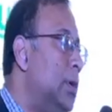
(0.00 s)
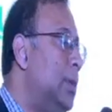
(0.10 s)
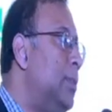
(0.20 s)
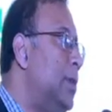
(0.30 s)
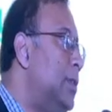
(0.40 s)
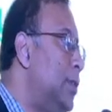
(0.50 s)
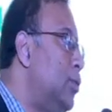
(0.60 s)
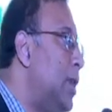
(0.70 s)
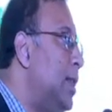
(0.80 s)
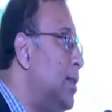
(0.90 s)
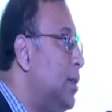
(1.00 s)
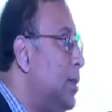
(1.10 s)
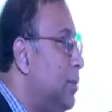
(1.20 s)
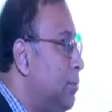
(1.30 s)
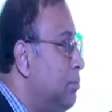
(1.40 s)
a person who has a
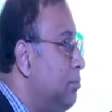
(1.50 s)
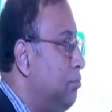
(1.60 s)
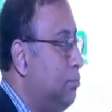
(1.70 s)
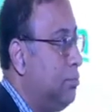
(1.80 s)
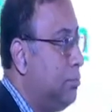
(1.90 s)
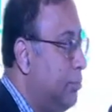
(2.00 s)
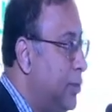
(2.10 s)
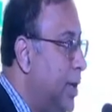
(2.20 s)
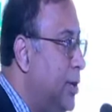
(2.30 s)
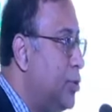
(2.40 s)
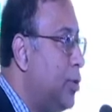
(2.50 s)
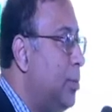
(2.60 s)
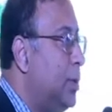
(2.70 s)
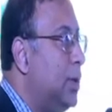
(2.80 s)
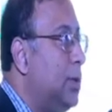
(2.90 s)
brain
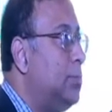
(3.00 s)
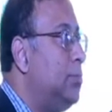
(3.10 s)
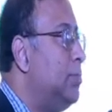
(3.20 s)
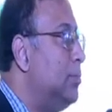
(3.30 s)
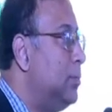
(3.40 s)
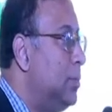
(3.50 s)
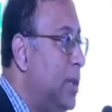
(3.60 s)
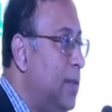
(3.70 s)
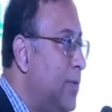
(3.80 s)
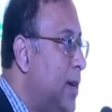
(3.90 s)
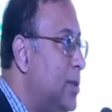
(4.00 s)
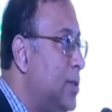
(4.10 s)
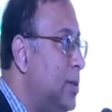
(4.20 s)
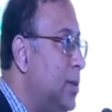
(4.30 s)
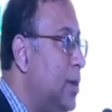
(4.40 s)
trauma
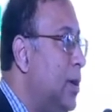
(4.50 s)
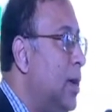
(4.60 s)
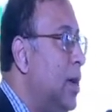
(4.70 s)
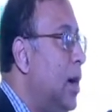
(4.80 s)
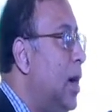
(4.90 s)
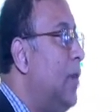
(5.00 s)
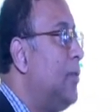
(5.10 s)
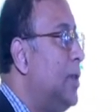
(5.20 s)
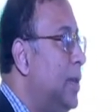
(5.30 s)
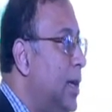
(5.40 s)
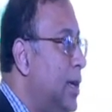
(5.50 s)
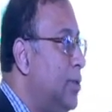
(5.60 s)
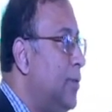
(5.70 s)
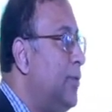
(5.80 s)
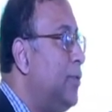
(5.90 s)
infection after the age
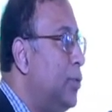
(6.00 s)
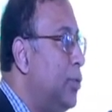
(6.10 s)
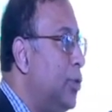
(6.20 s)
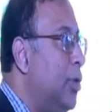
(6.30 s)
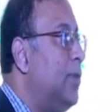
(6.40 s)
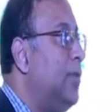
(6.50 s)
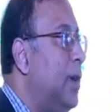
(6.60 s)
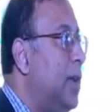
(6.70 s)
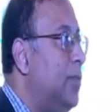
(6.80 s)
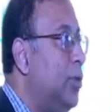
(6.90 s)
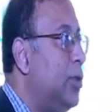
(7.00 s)
of 4 or 5 or